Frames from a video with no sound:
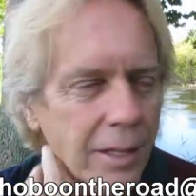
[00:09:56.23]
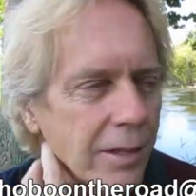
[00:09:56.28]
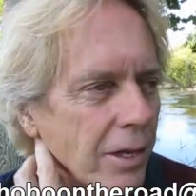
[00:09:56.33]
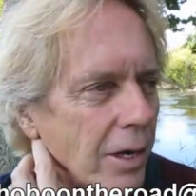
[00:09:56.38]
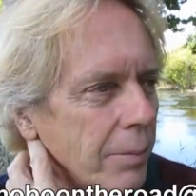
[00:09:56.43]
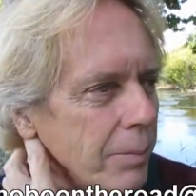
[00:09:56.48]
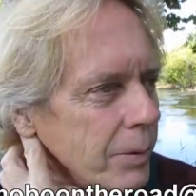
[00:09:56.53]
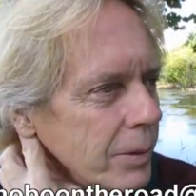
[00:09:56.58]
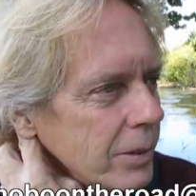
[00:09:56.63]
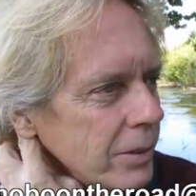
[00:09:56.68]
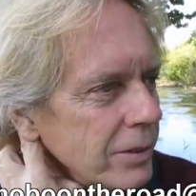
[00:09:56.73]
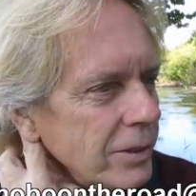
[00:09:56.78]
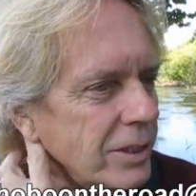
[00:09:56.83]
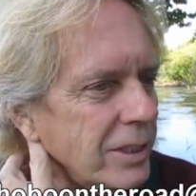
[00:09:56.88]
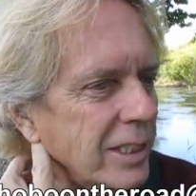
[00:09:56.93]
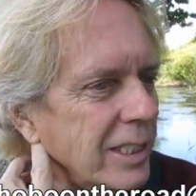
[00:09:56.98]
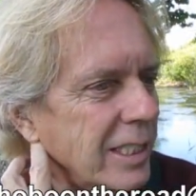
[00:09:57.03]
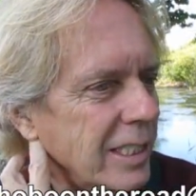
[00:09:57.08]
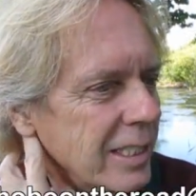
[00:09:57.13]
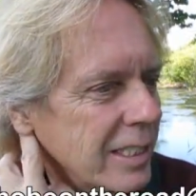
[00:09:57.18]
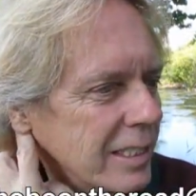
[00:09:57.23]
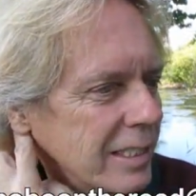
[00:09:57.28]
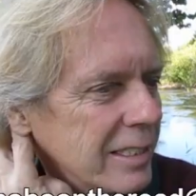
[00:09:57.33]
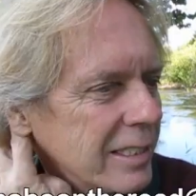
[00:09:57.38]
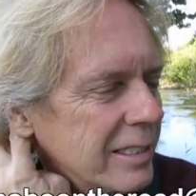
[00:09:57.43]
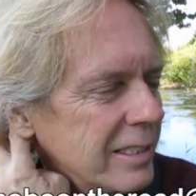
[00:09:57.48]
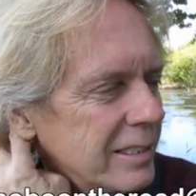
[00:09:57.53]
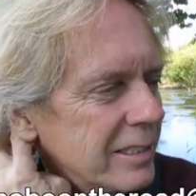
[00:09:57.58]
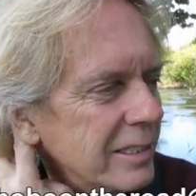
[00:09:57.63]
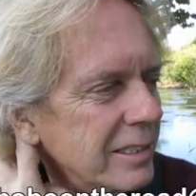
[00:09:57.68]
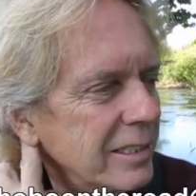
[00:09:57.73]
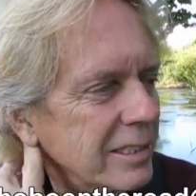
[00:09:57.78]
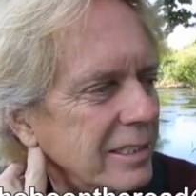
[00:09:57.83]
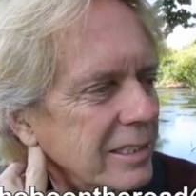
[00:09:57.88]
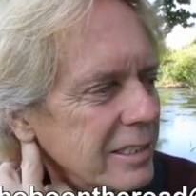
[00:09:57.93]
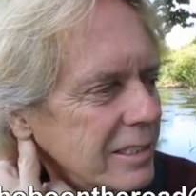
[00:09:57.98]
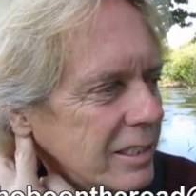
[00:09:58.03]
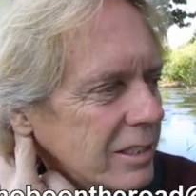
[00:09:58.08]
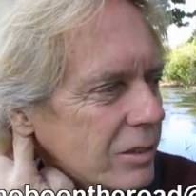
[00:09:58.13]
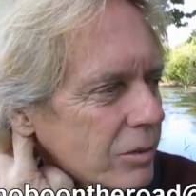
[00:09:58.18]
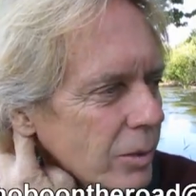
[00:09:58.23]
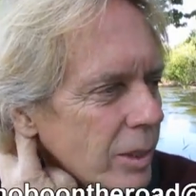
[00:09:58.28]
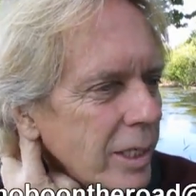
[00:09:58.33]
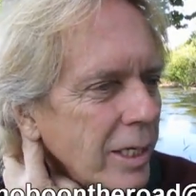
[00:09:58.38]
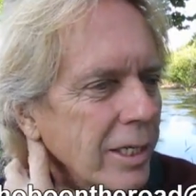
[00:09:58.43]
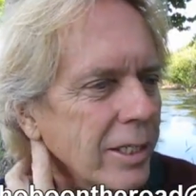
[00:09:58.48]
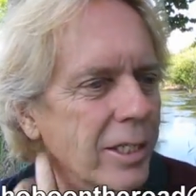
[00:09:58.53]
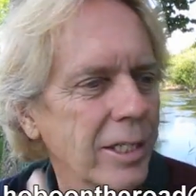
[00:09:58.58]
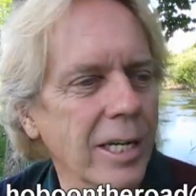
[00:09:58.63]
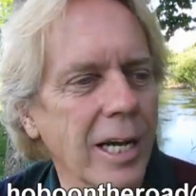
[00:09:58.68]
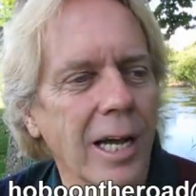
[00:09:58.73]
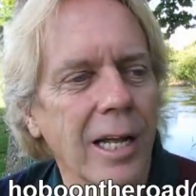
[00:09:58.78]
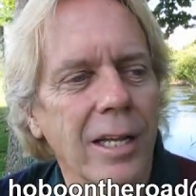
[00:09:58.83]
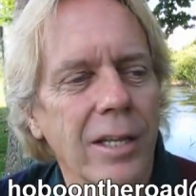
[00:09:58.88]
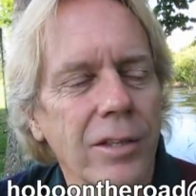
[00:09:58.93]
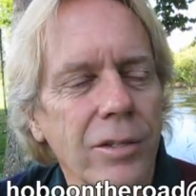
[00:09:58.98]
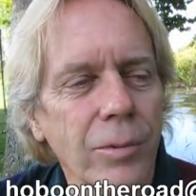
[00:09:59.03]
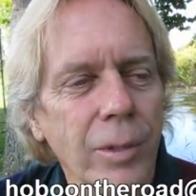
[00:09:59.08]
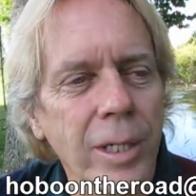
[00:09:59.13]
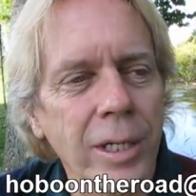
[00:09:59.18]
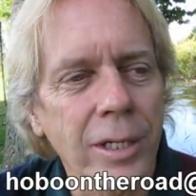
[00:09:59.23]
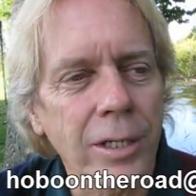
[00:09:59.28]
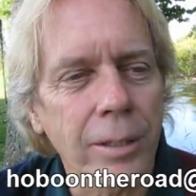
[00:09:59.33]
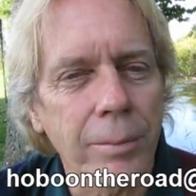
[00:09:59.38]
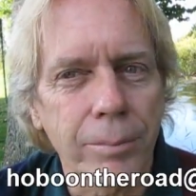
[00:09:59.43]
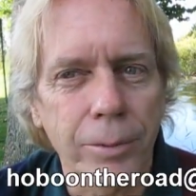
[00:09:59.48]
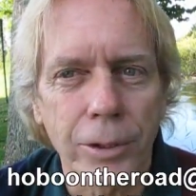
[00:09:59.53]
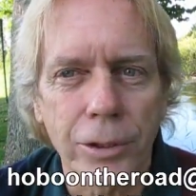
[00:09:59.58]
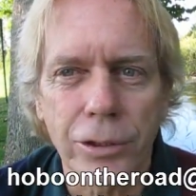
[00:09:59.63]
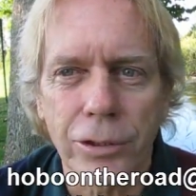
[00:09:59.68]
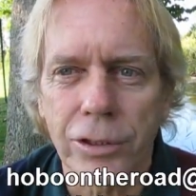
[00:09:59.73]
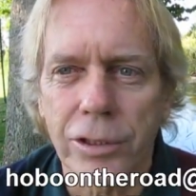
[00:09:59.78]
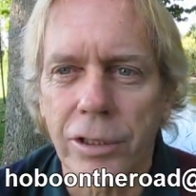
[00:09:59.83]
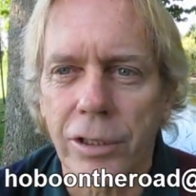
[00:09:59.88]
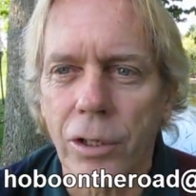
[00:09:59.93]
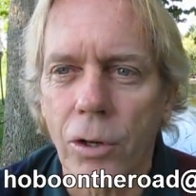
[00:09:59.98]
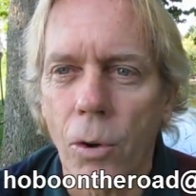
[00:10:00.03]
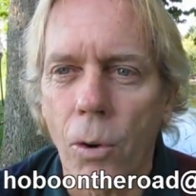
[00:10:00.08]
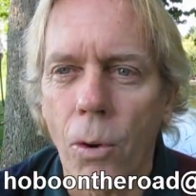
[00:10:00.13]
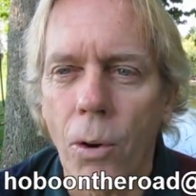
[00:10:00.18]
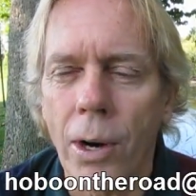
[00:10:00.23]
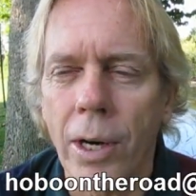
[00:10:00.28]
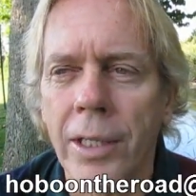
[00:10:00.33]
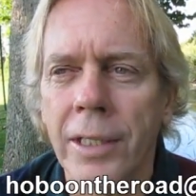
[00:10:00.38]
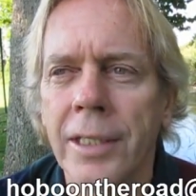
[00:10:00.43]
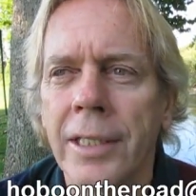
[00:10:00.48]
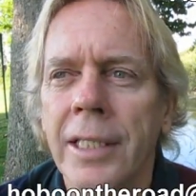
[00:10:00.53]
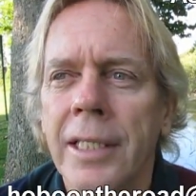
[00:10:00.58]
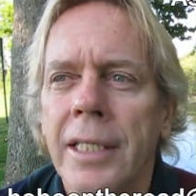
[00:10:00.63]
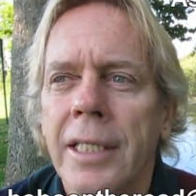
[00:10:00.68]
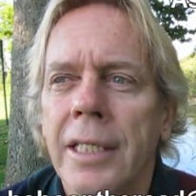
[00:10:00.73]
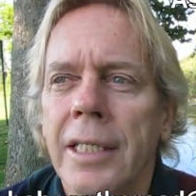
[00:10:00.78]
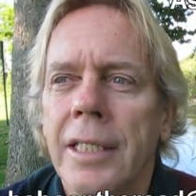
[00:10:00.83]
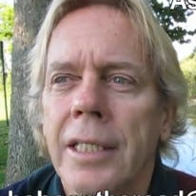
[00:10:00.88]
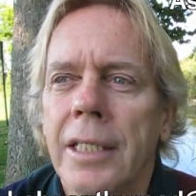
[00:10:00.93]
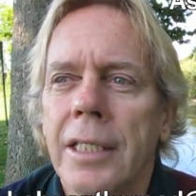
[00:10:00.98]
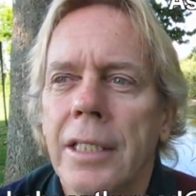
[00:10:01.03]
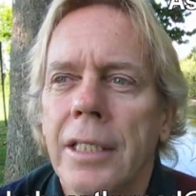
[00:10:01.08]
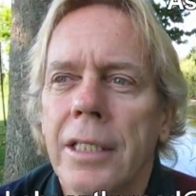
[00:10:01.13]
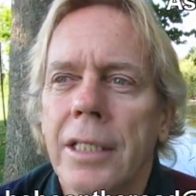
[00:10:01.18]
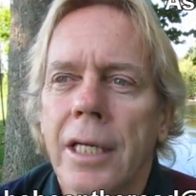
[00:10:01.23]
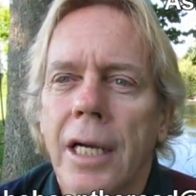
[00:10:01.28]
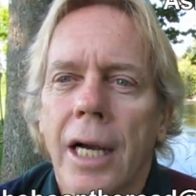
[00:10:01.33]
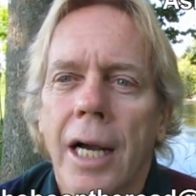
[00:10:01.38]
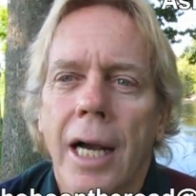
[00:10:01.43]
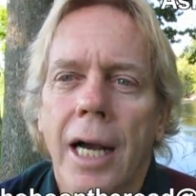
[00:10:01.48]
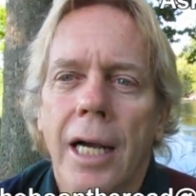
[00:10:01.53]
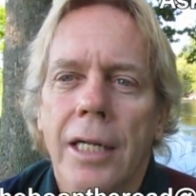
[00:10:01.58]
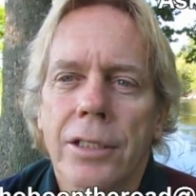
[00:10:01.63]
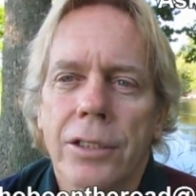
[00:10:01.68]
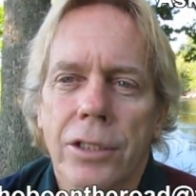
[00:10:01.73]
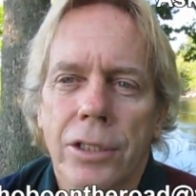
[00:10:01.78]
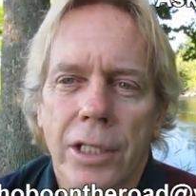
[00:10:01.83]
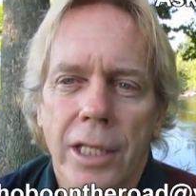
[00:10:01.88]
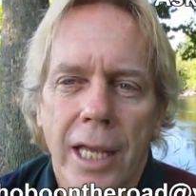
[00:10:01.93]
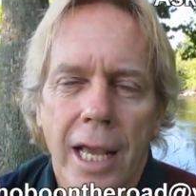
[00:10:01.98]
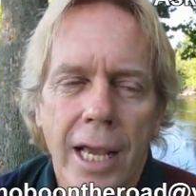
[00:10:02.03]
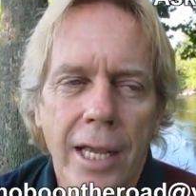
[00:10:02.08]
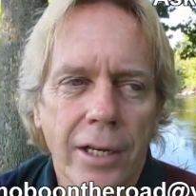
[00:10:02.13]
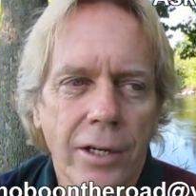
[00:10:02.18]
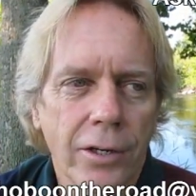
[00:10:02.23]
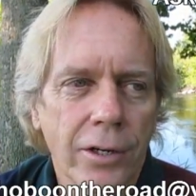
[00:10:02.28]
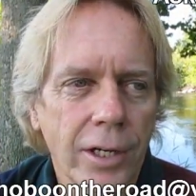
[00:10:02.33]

they're producing 300 bushels of corn to the acre